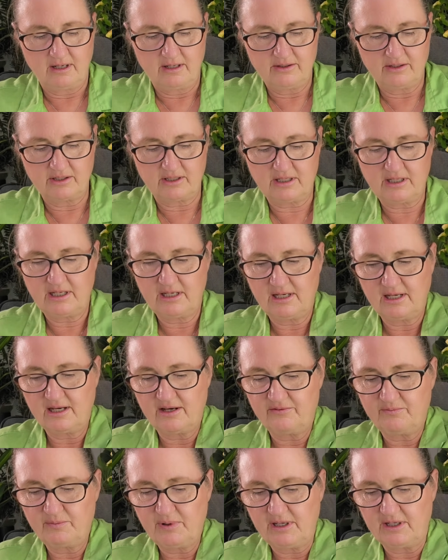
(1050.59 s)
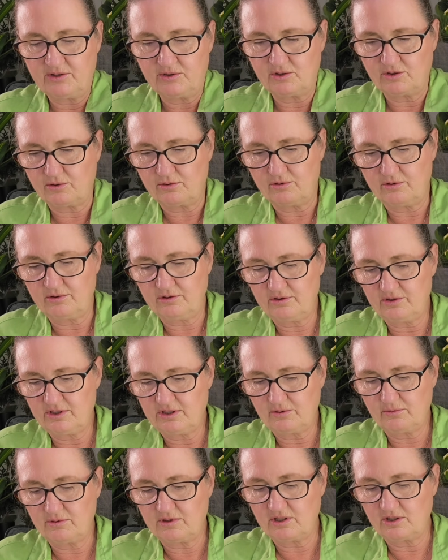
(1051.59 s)
the King of Pentacles,
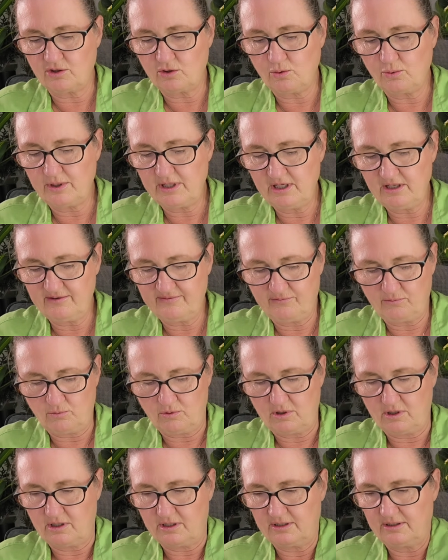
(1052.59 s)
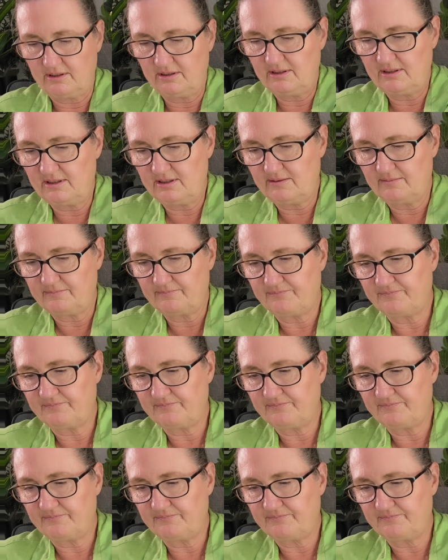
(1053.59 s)
the Queen of Wands,